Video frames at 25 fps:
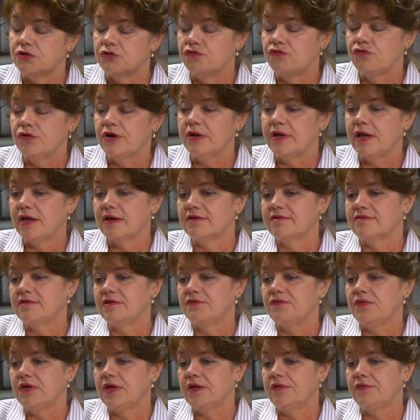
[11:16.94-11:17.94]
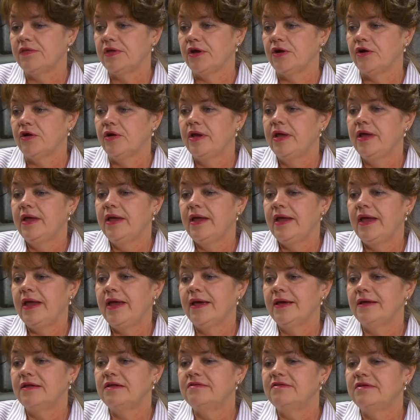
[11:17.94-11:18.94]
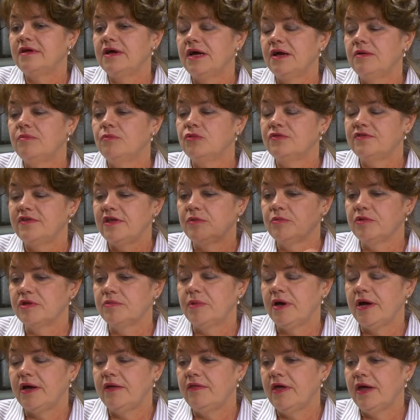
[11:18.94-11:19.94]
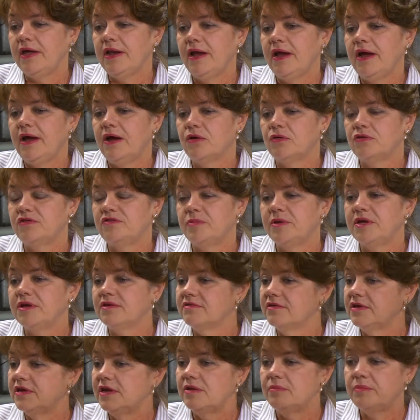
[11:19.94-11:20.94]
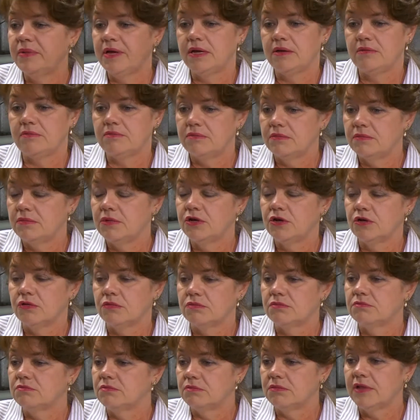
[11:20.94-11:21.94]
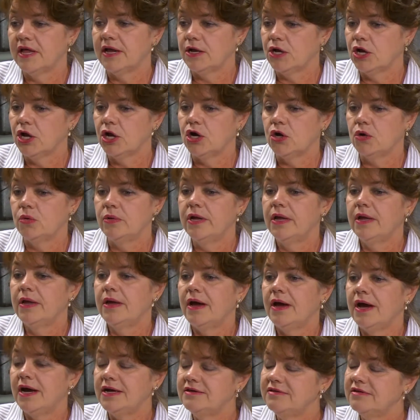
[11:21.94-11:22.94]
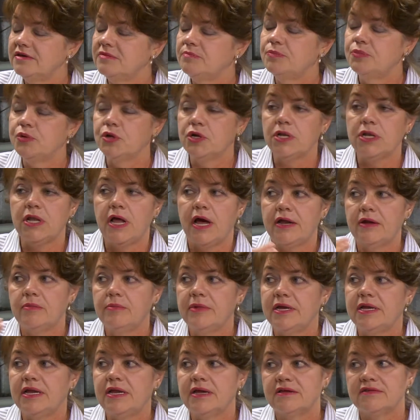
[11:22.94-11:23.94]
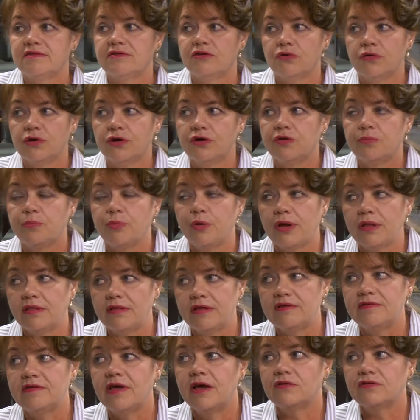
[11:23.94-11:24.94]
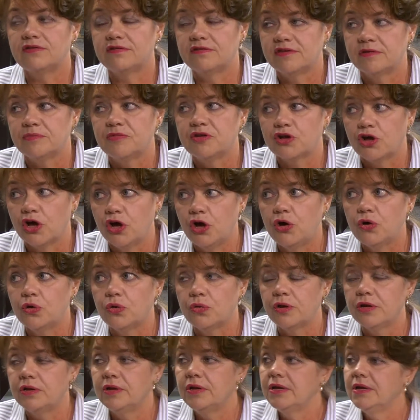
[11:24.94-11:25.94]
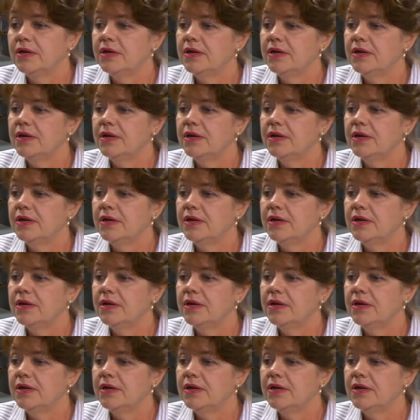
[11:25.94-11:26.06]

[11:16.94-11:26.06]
drug addicts living in there. And I was able to buy that house because it had been, let go. I did put a lot of money, because in order to bring these houses up to code,